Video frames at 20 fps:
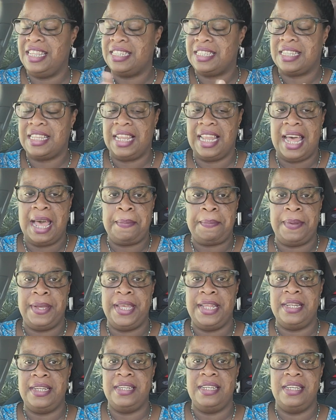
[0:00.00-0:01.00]
this
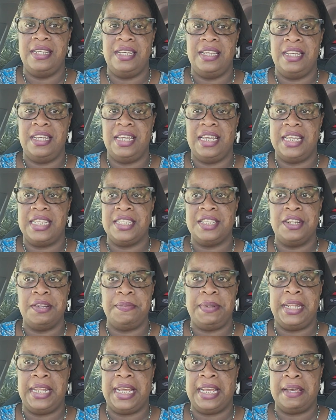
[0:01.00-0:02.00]
clapping is going to
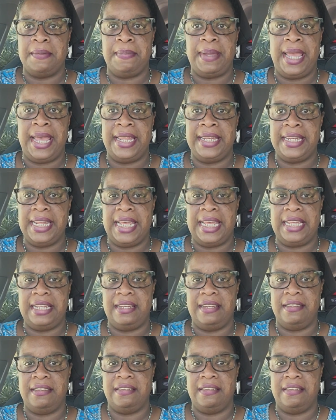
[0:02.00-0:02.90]
be like a band aid.